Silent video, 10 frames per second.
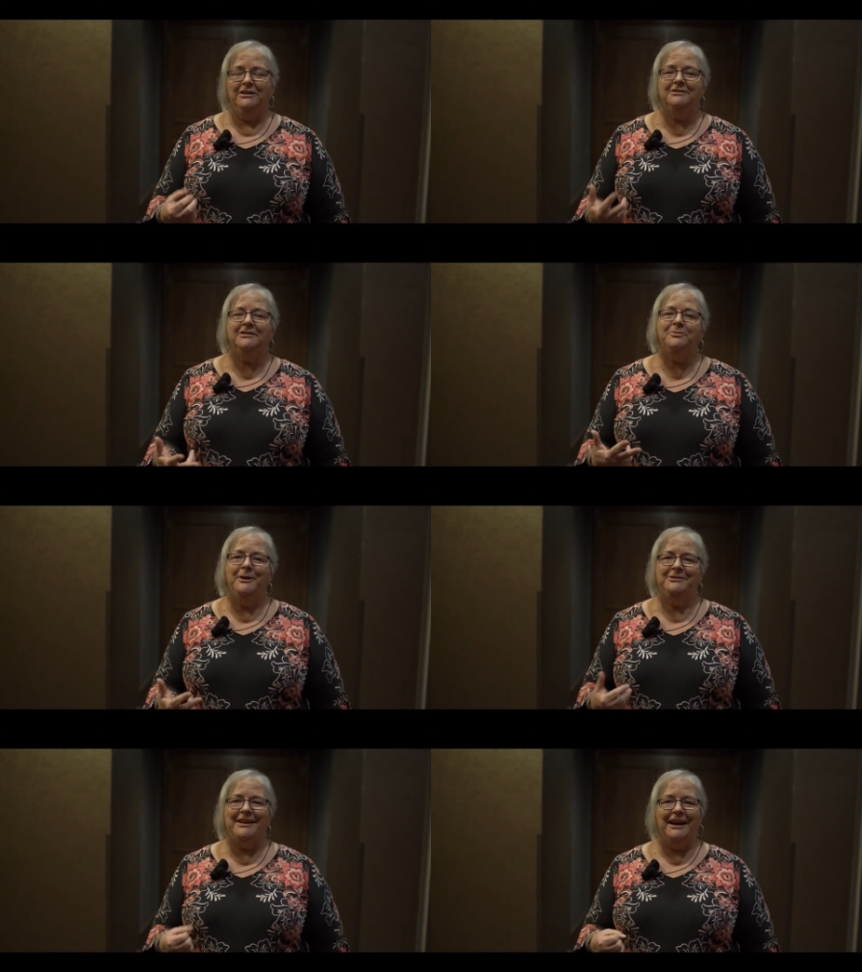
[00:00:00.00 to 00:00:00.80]
This is
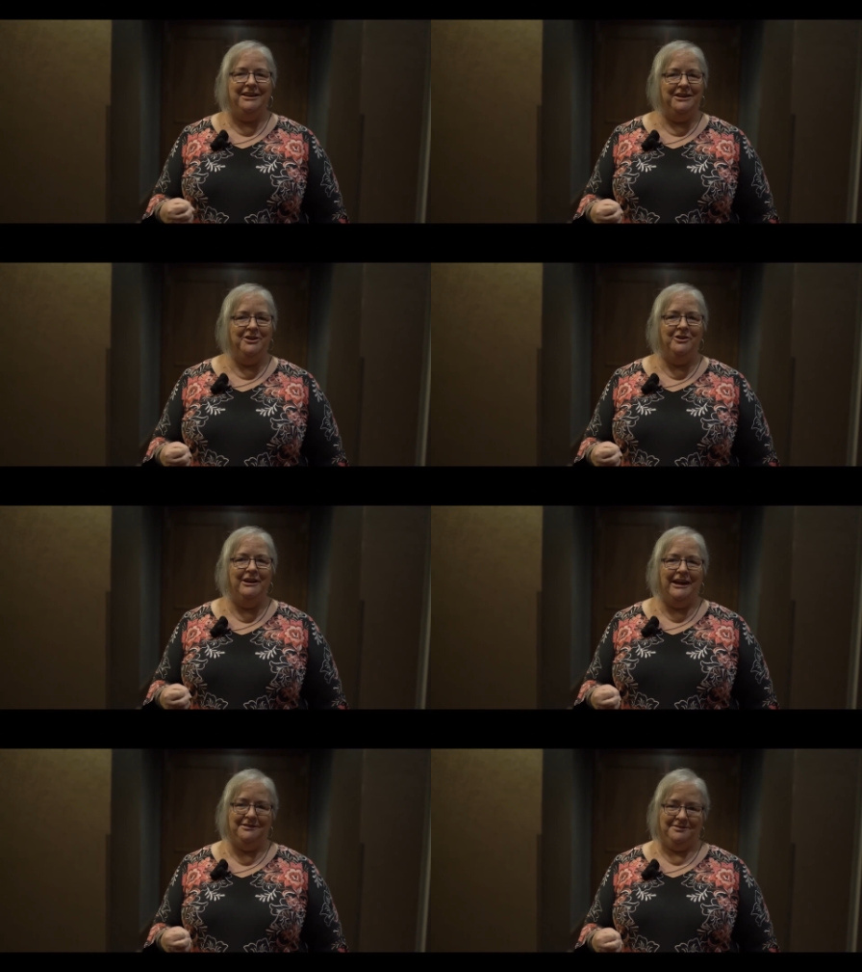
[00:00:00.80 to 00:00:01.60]
my second year
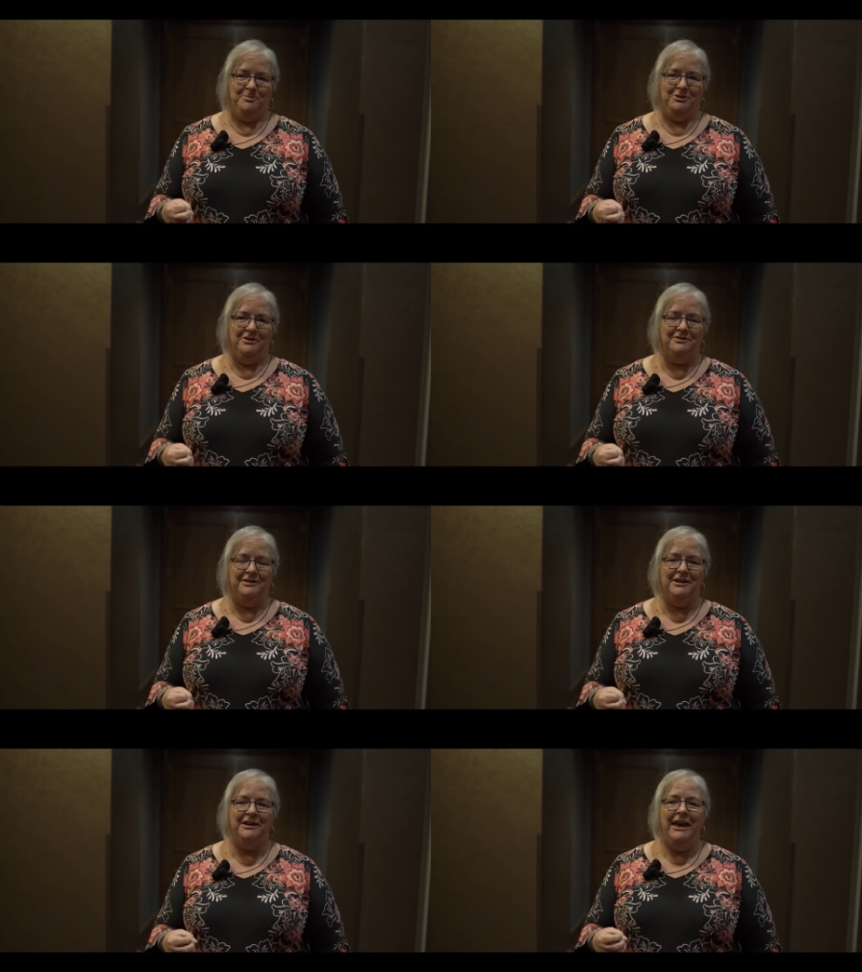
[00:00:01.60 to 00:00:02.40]
at SM
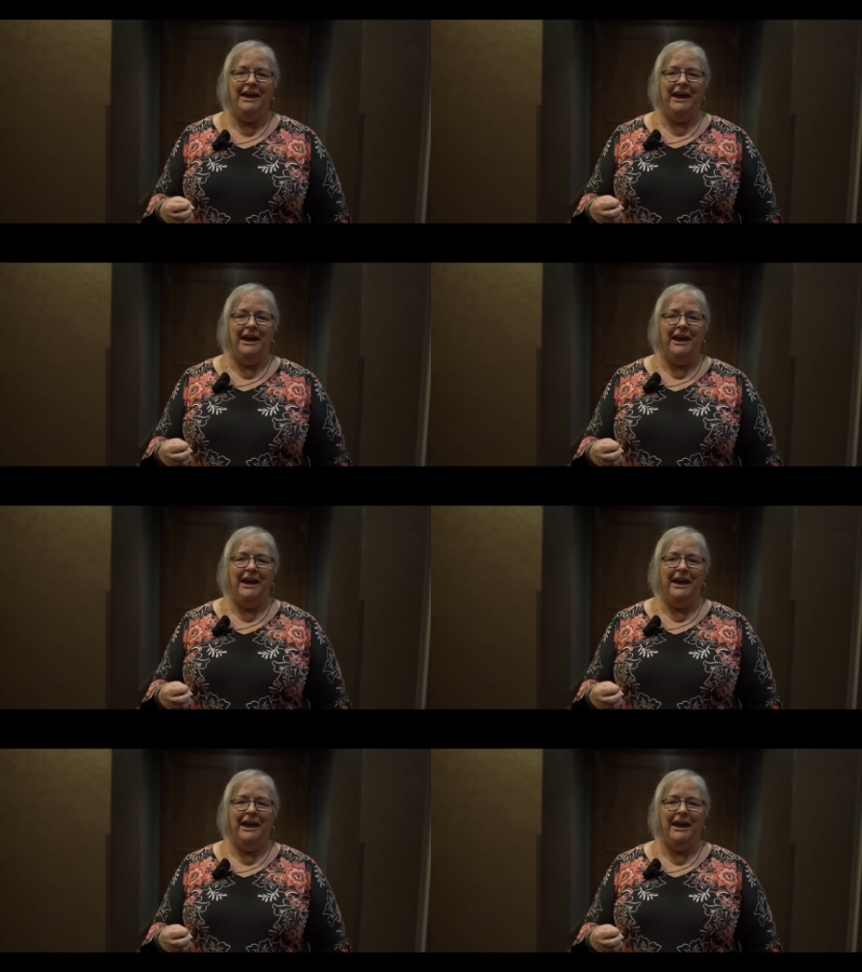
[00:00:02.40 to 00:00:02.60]
Tulsa,